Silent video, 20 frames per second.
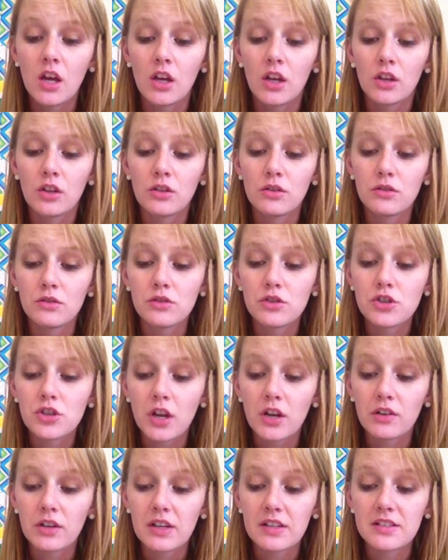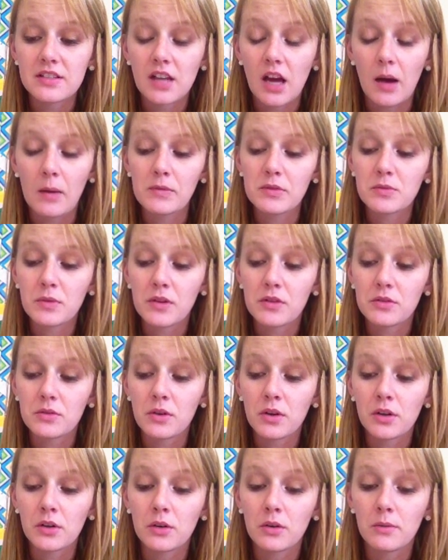Huge, shuddering sobs run through
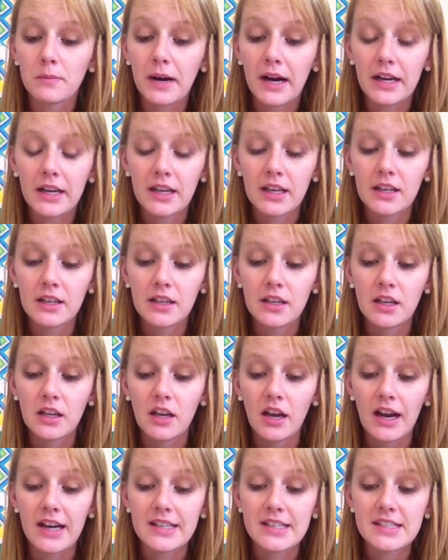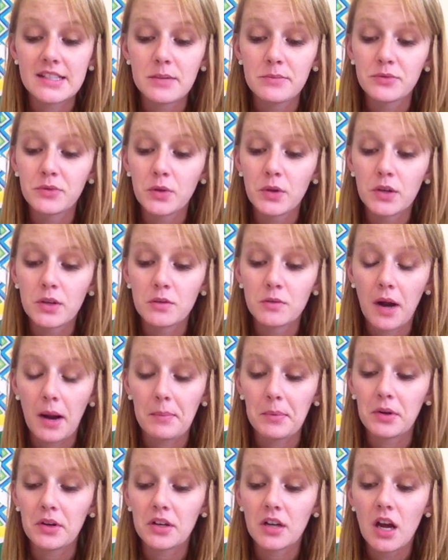her whole body. I step forward and
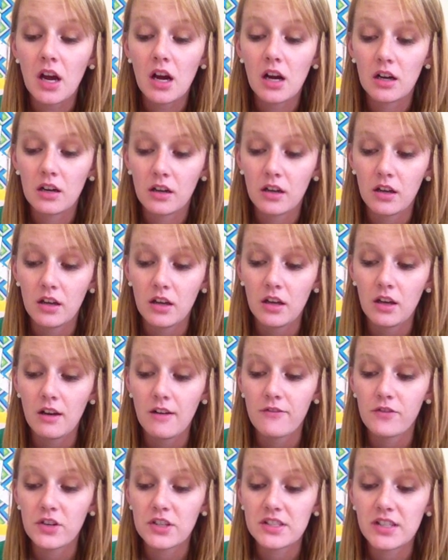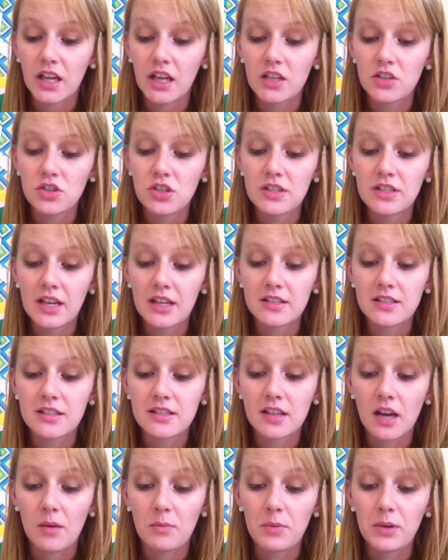wrap her in a hug. For a second, she tenses
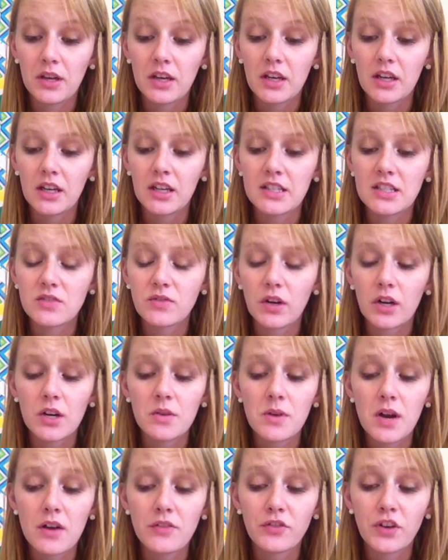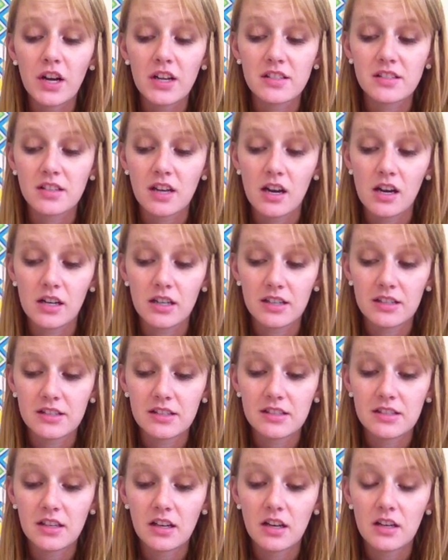up. It's very rare for us to hug,
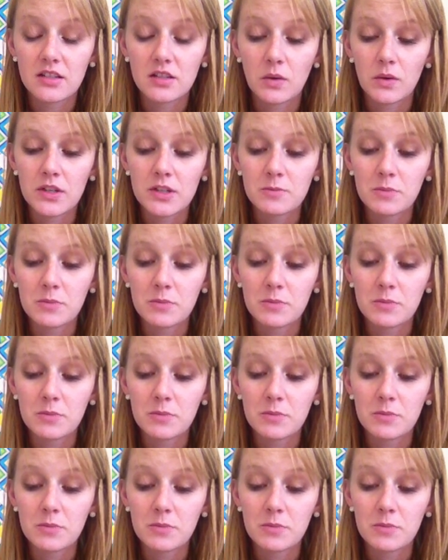since it has always